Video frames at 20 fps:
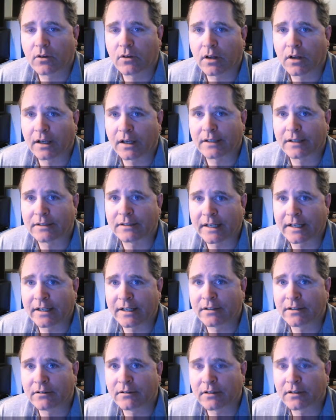uh,
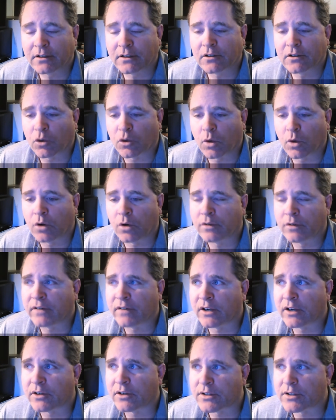getting
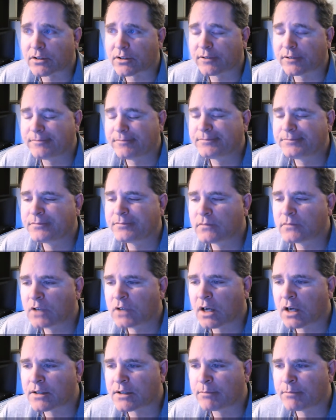
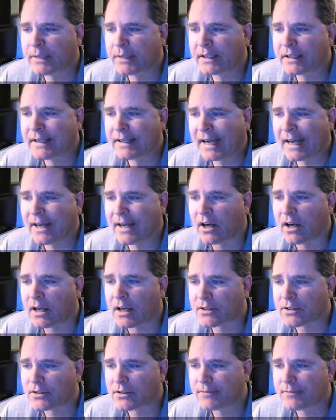coronavirus, causing big
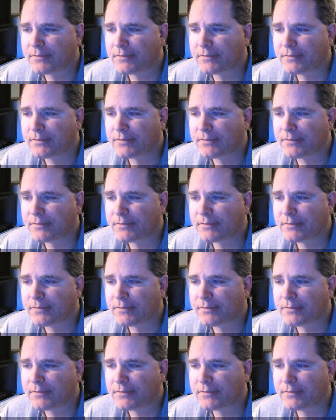chaos.